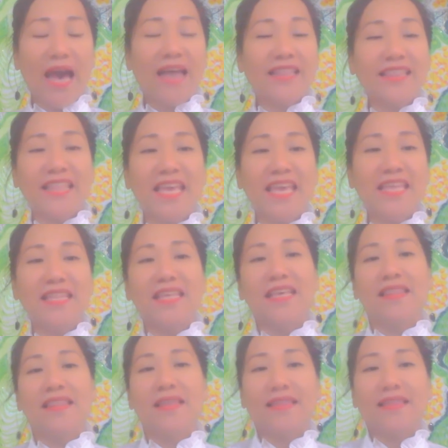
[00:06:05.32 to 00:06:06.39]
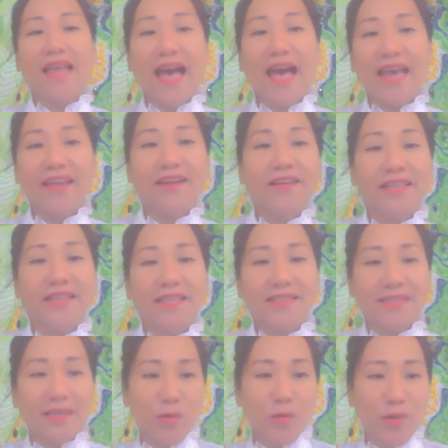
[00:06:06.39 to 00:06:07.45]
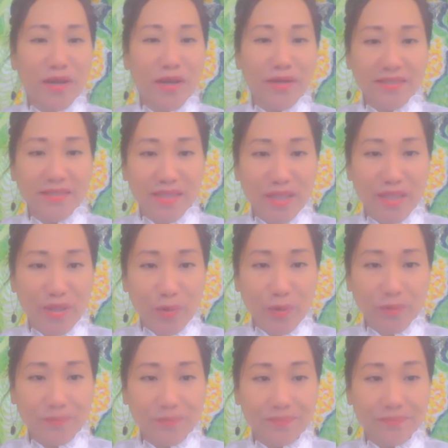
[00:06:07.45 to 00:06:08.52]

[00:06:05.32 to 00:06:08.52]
attaining that high artistic awareness in you.